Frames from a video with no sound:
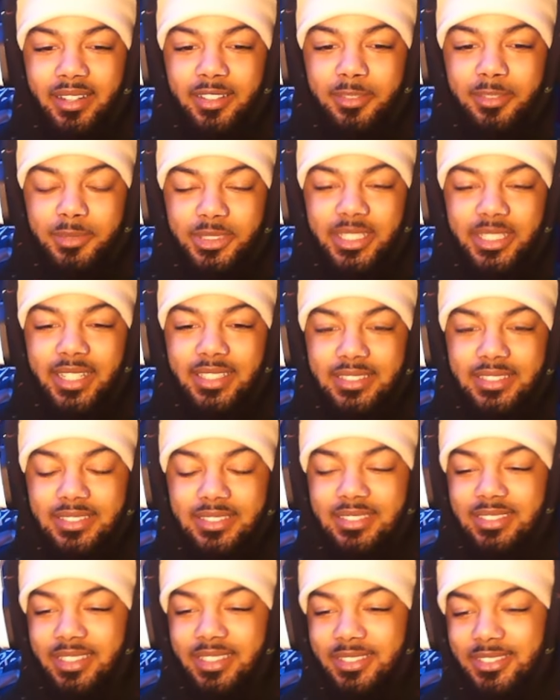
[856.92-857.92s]
tracks.
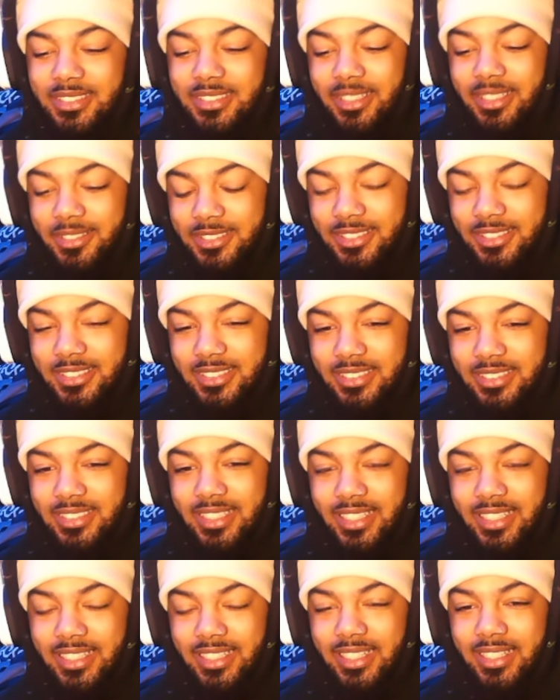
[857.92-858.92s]
That was good.
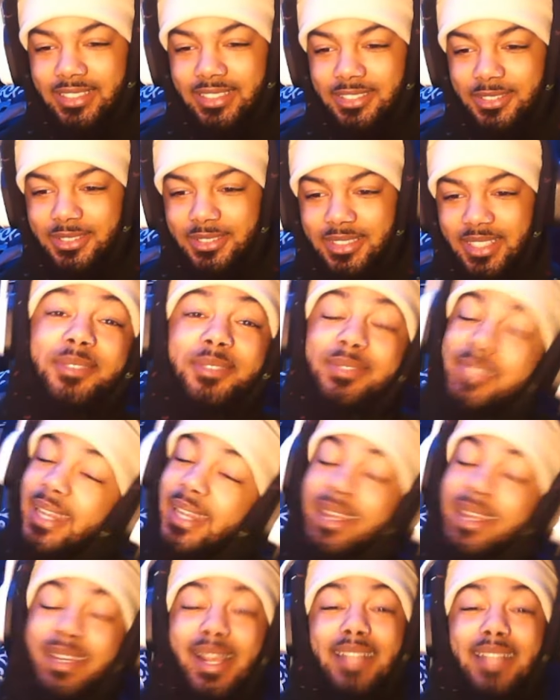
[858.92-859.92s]
I enjoyed that.
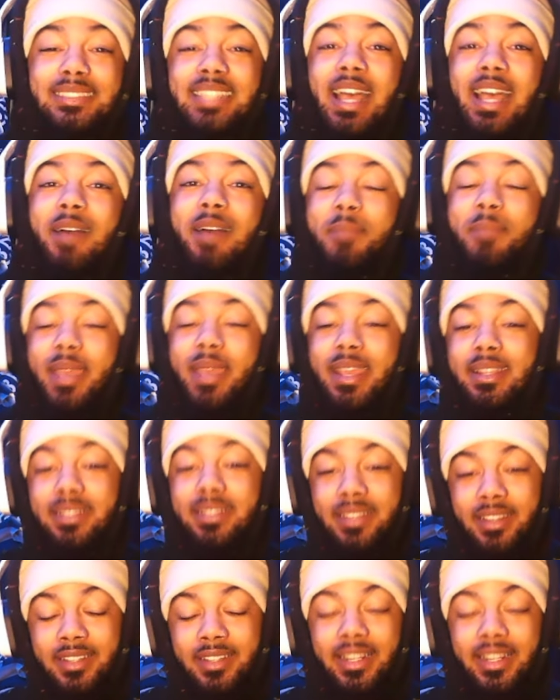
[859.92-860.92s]
There you guys have it, man.
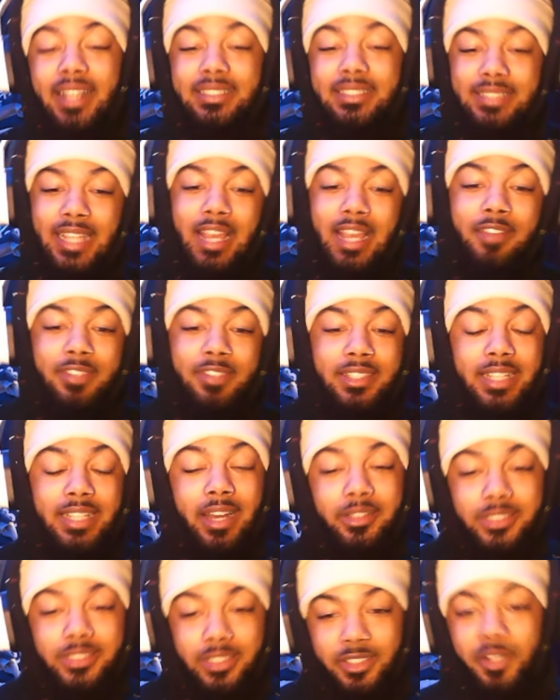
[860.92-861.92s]
There you guys have it. That
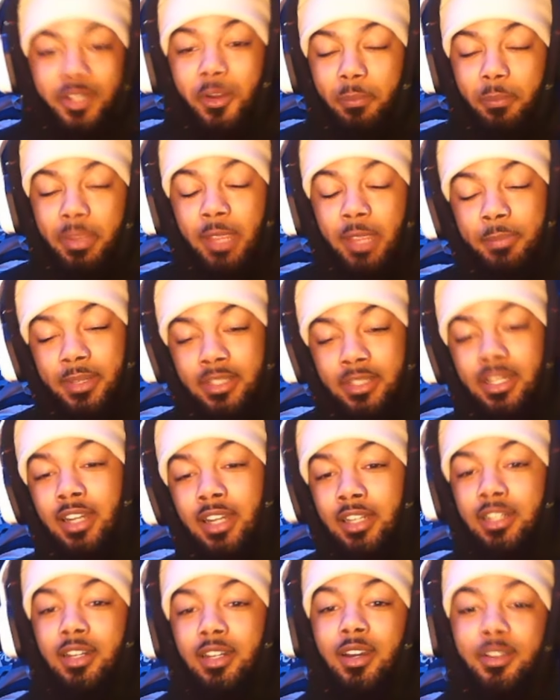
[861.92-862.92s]
was a Lil Peep and
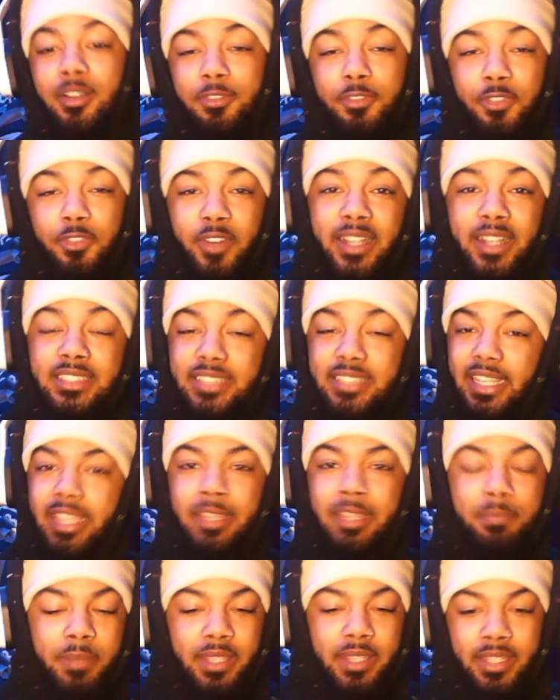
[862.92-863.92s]
Yunggoth Friends
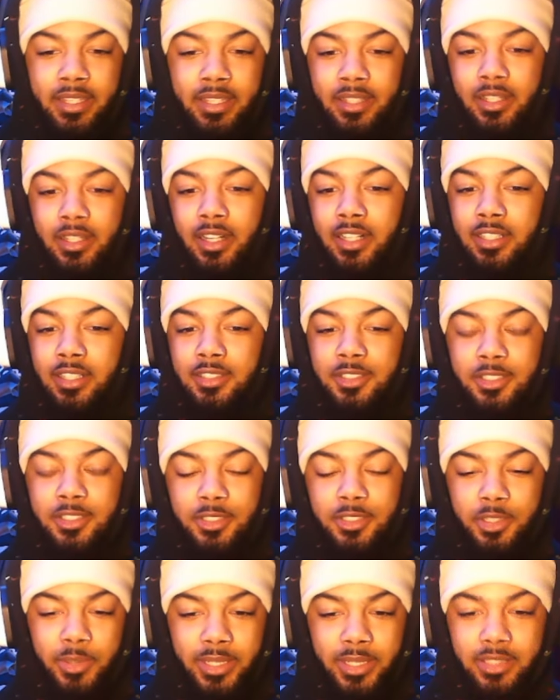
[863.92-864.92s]
EP, a
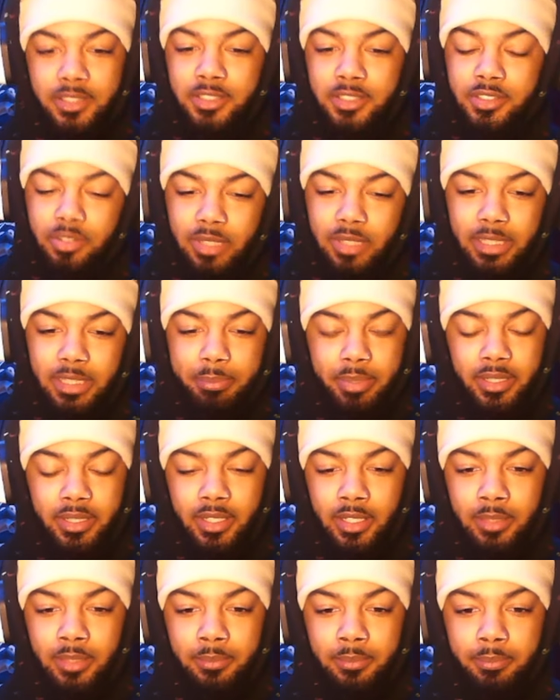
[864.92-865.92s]
little quick little
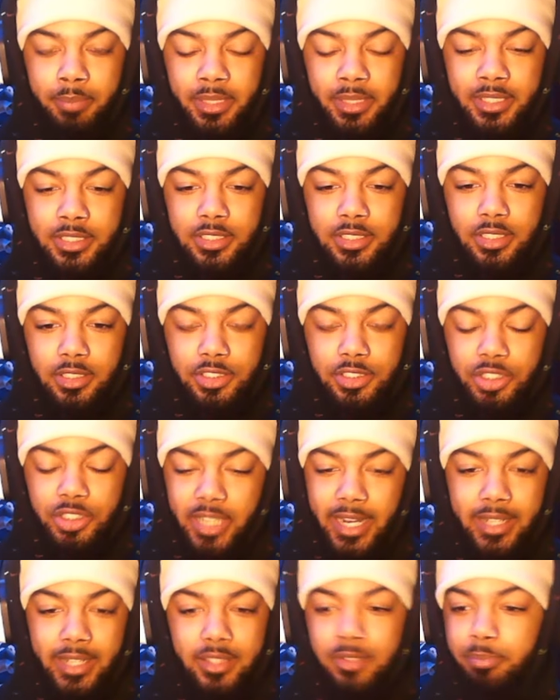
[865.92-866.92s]
3P piece
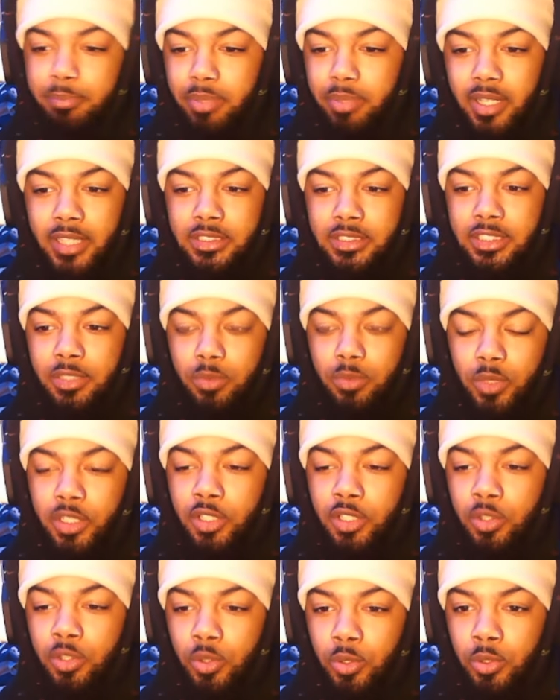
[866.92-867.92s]
track project. Really
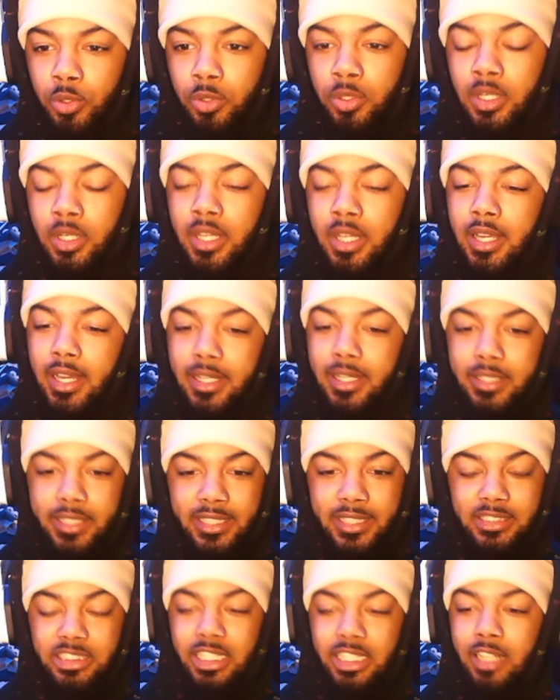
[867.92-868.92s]
cool.
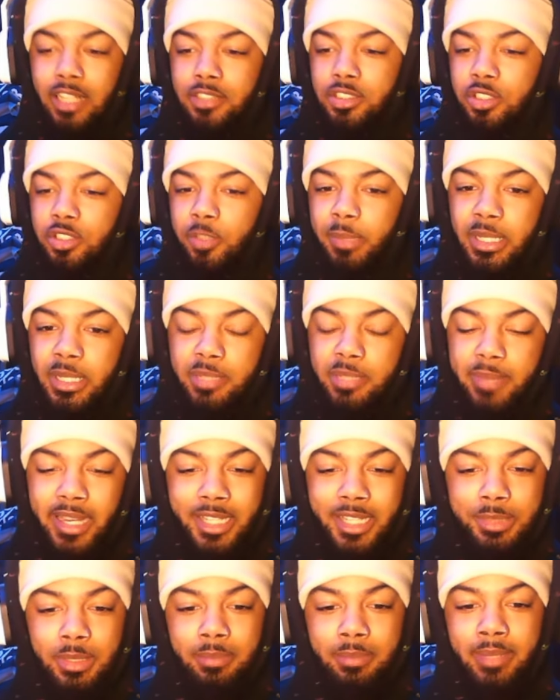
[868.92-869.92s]
Again, shout out to Lil Peep's
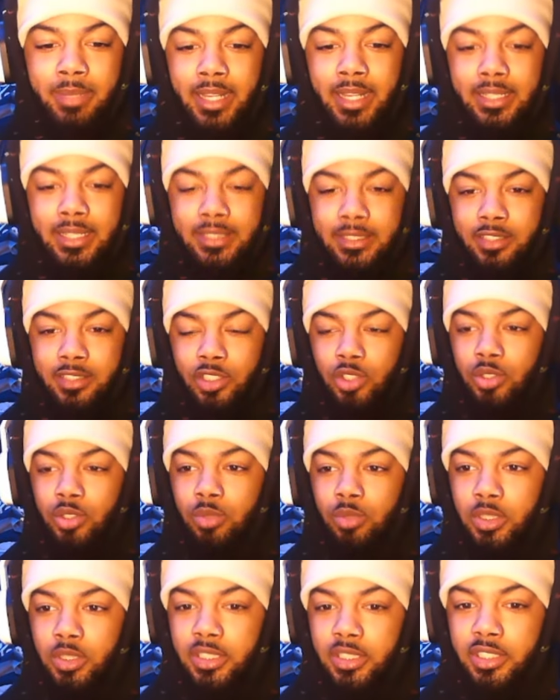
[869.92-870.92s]
management, man. I think they're
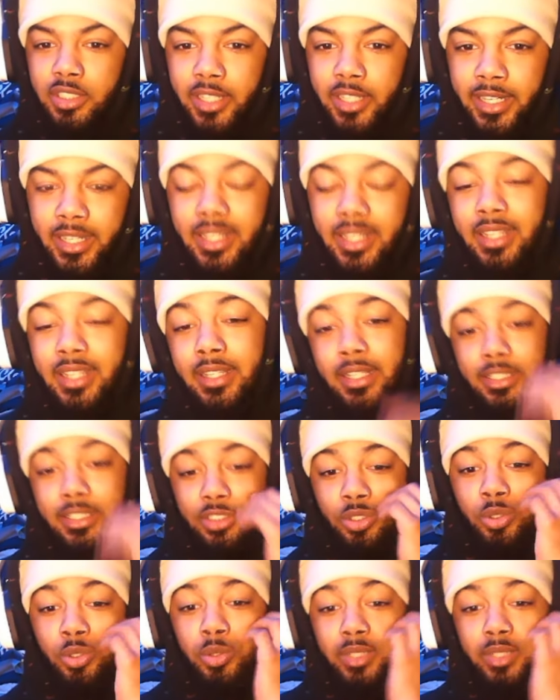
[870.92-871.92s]
doing really great. It's
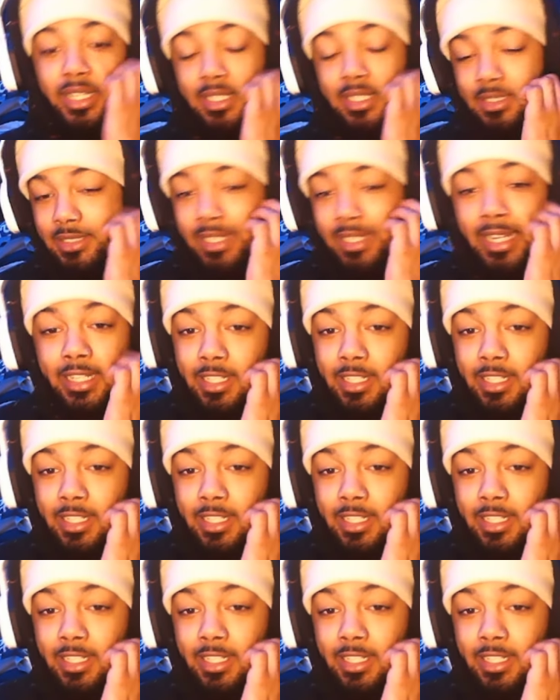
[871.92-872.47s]
cool. Like I said, I